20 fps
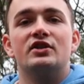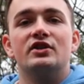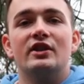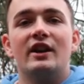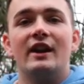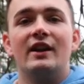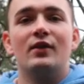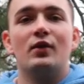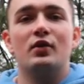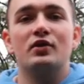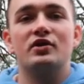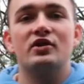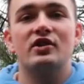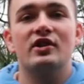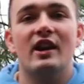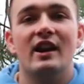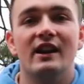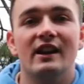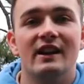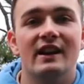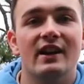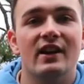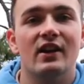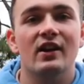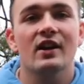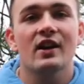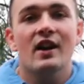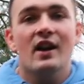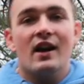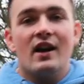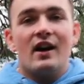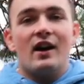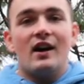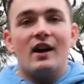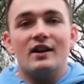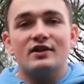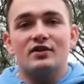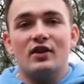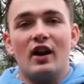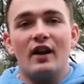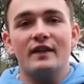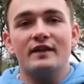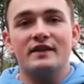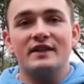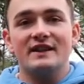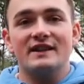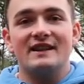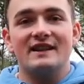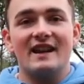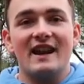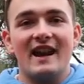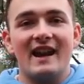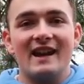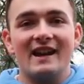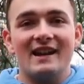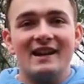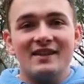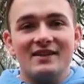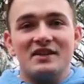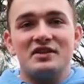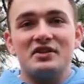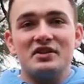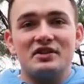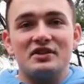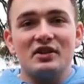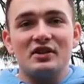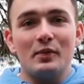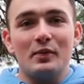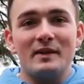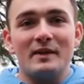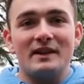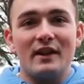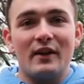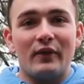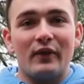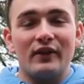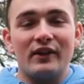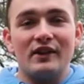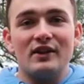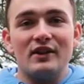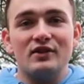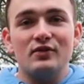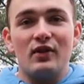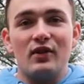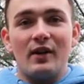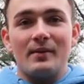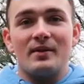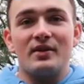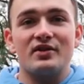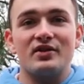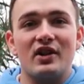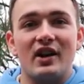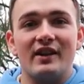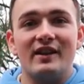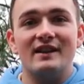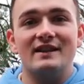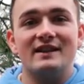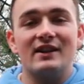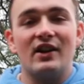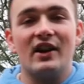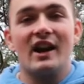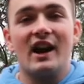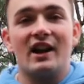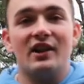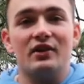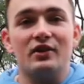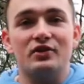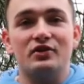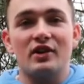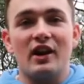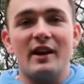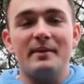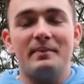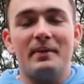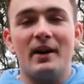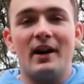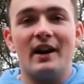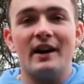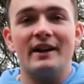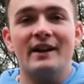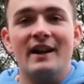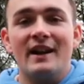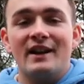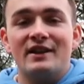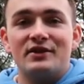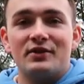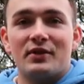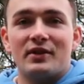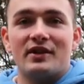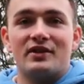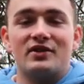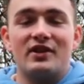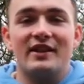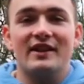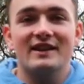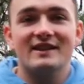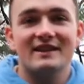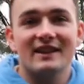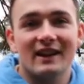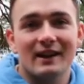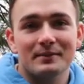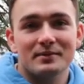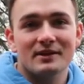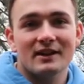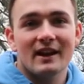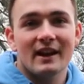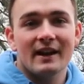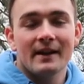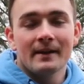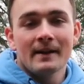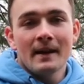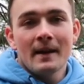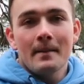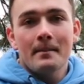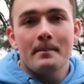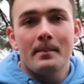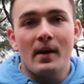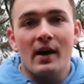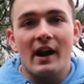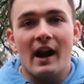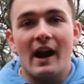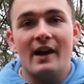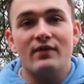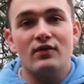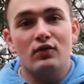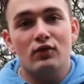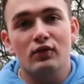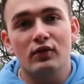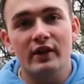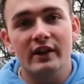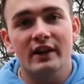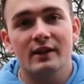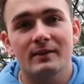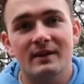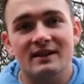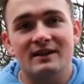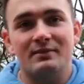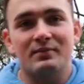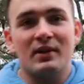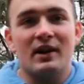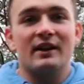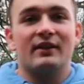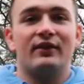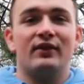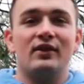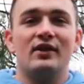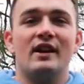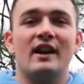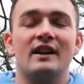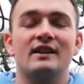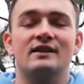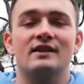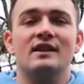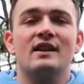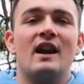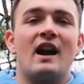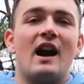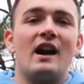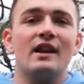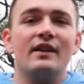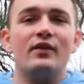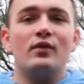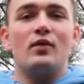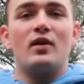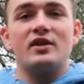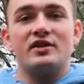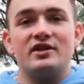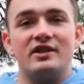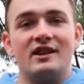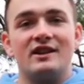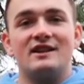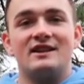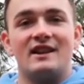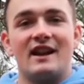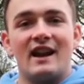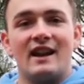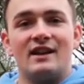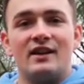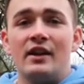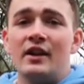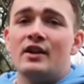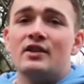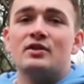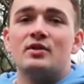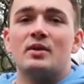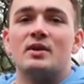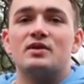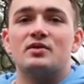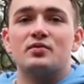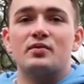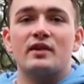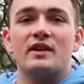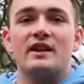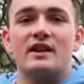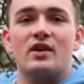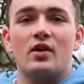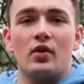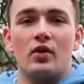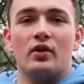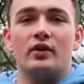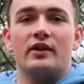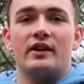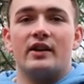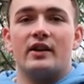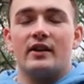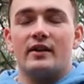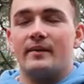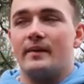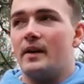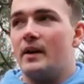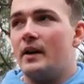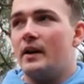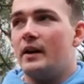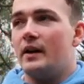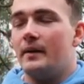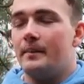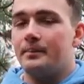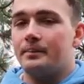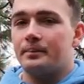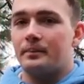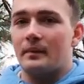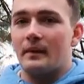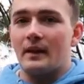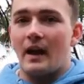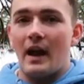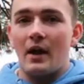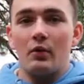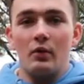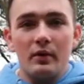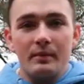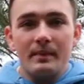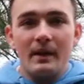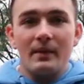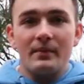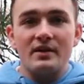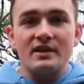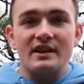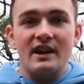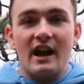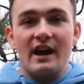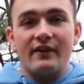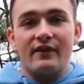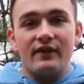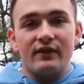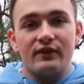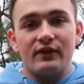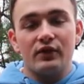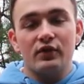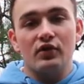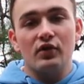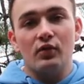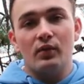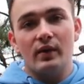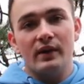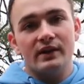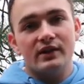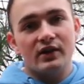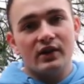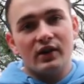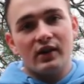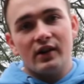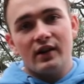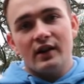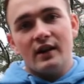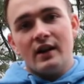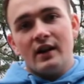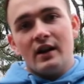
Shane or Shaynadian here. Uh, so obviously today, this looks a little bit different than usual. I'm gonna try this out. I got a little tripod, so we're gonna try this setup today. But I have a really big surprise for you guys. I live in Washington State, so it is really cold here. Um, I wouldn't be able to dive through the winter